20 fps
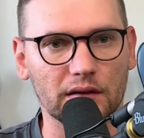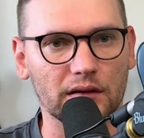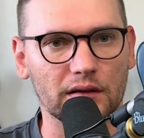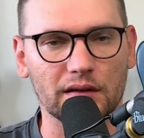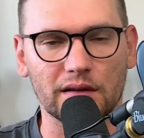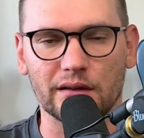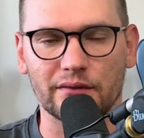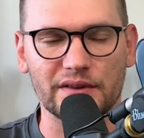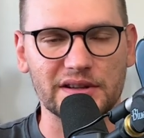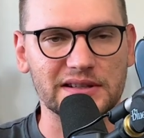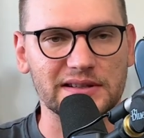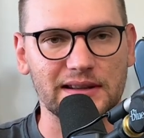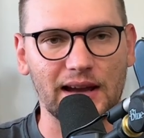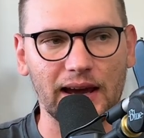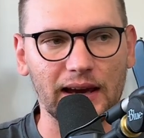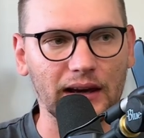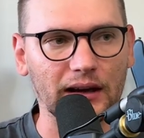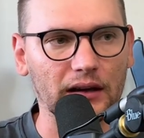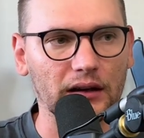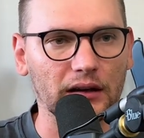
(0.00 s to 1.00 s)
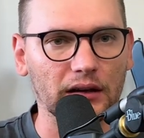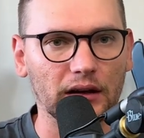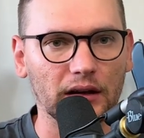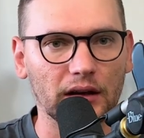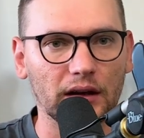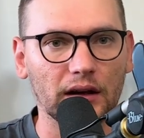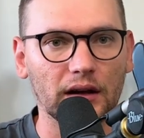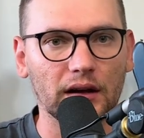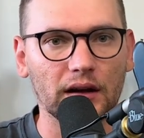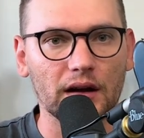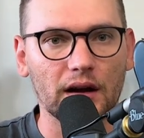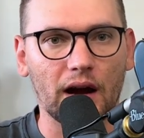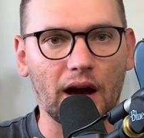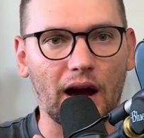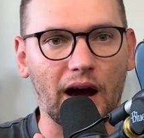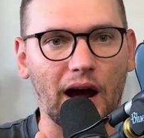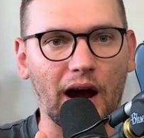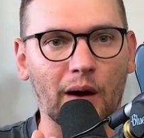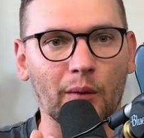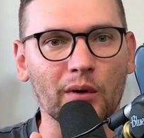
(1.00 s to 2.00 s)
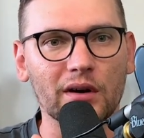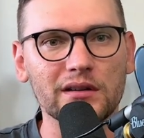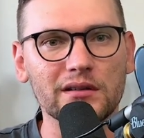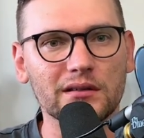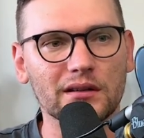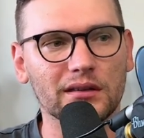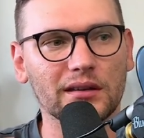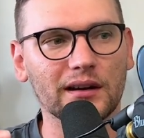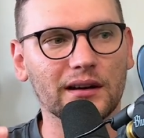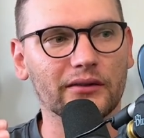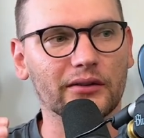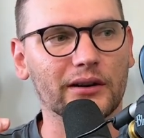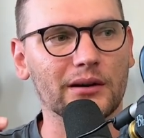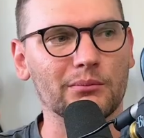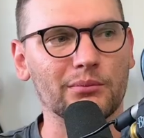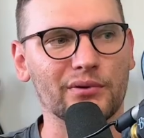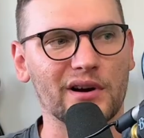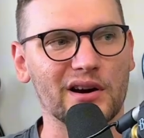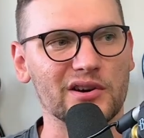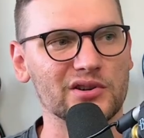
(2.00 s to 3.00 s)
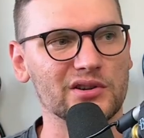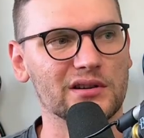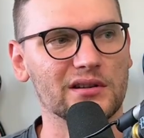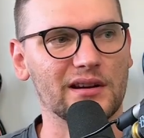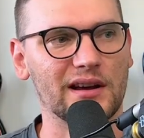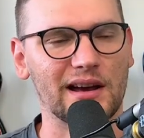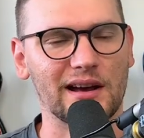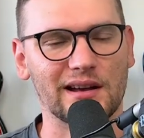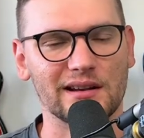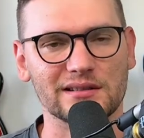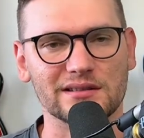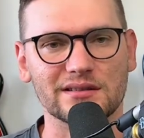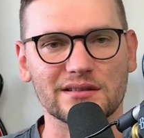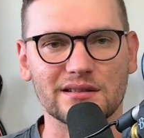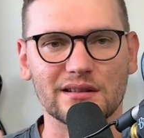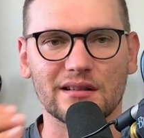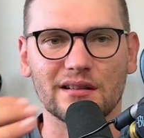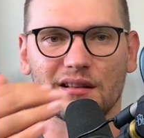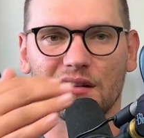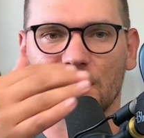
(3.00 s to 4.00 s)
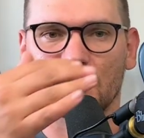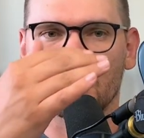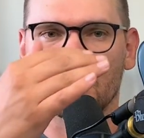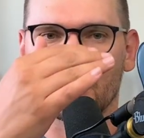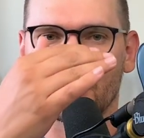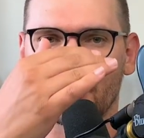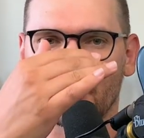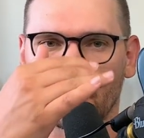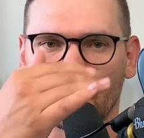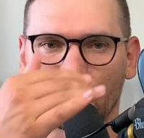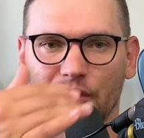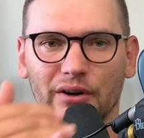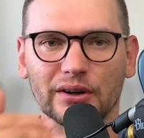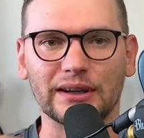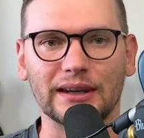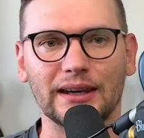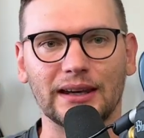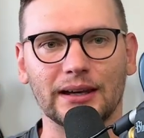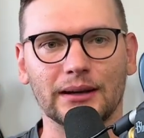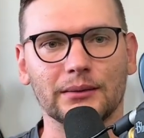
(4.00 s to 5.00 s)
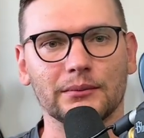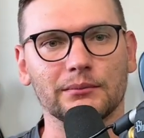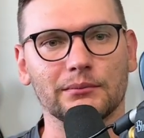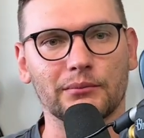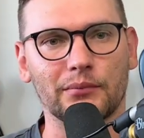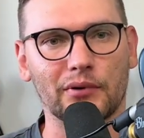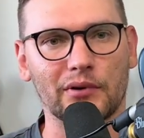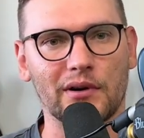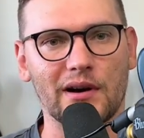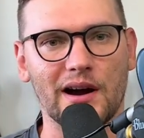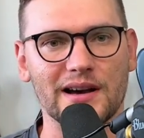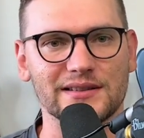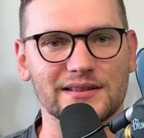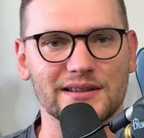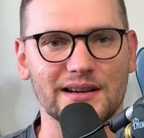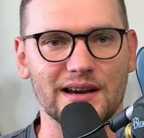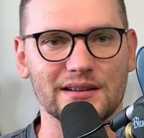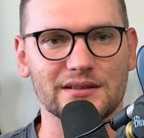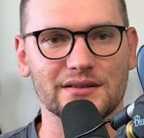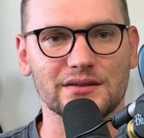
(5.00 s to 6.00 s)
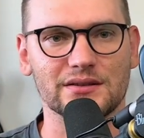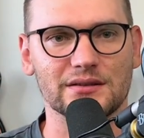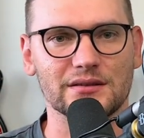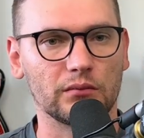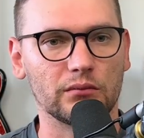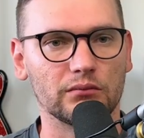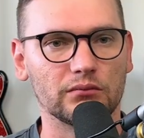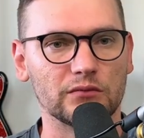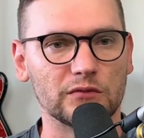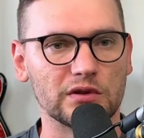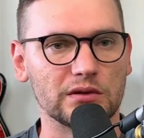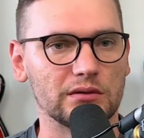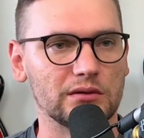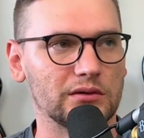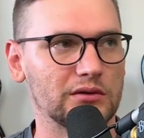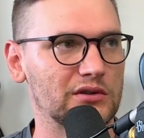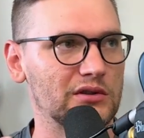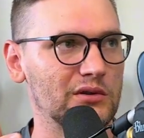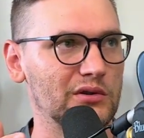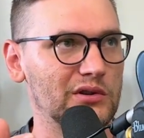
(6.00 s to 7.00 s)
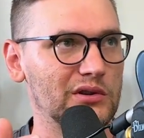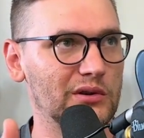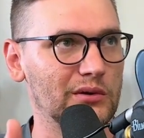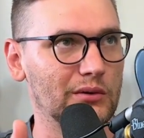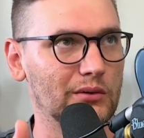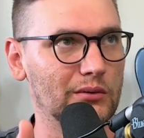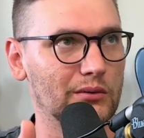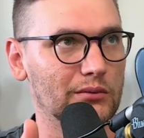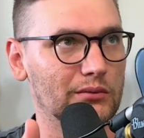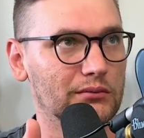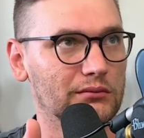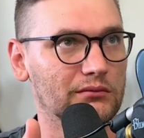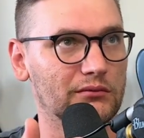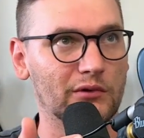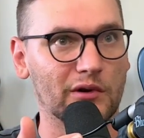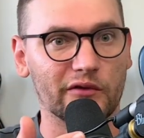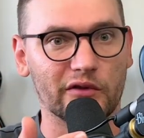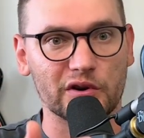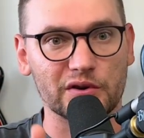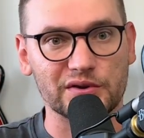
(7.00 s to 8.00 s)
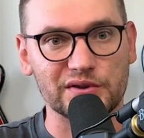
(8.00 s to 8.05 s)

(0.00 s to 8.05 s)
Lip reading: of the steak. I want you to think of compression as the cooking process. Do you reverse